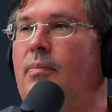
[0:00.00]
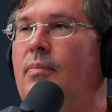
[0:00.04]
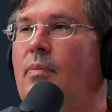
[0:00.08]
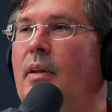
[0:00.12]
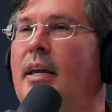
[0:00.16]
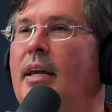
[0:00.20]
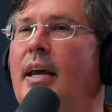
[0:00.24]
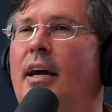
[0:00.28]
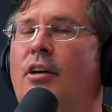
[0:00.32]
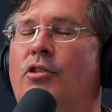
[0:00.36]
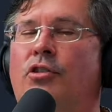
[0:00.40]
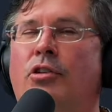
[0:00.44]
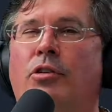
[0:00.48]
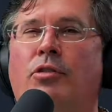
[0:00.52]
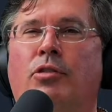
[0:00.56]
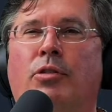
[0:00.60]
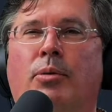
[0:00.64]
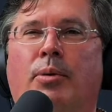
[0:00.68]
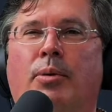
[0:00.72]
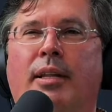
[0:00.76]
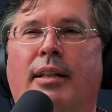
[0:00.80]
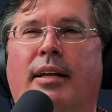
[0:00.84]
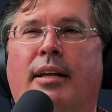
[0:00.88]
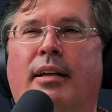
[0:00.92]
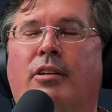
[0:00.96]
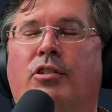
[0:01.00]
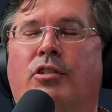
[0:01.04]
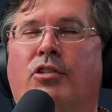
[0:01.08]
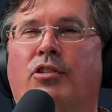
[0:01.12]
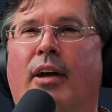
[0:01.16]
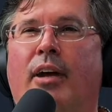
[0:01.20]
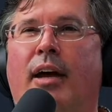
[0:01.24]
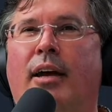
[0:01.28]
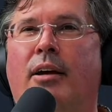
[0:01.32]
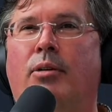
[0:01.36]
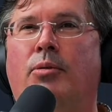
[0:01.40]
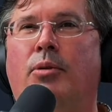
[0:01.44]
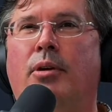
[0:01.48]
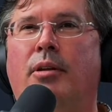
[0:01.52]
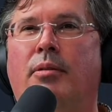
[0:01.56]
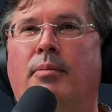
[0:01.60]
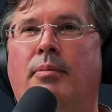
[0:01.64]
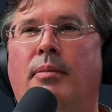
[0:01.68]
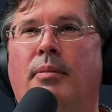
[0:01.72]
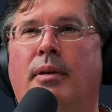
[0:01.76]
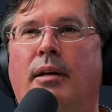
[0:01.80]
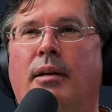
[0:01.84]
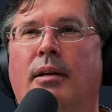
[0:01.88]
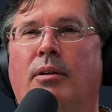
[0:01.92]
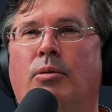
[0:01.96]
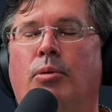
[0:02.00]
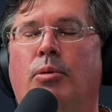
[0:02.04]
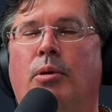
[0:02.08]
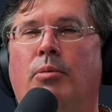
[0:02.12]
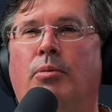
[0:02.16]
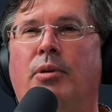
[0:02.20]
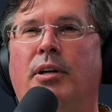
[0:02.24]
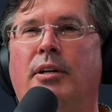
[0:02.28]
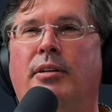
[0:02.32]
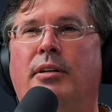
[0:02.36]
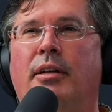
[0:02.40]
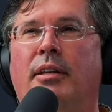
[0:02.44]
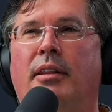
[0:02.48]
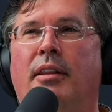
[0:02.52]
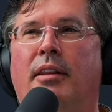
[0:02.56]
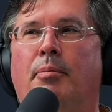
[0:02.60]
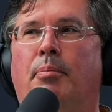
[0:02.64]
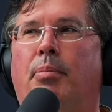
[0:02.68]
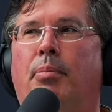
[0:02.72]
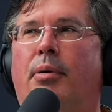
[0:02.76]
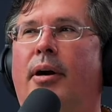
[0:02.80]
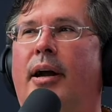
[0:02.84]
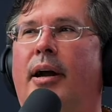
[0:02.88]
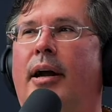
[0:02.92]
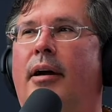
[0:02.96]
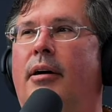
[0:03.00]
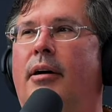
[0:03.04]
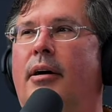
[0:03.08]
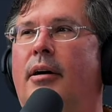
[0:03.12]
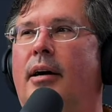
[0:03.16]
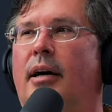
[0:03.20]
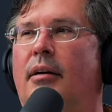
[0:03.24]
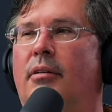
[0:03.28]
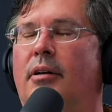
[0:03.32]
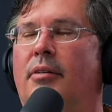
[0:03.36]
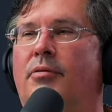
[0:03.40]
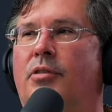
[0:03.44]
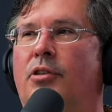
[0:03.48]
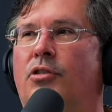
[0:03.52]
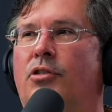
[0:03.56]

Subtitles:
Yeah, she's the one that sang with me when we did the prayer. I don't know if you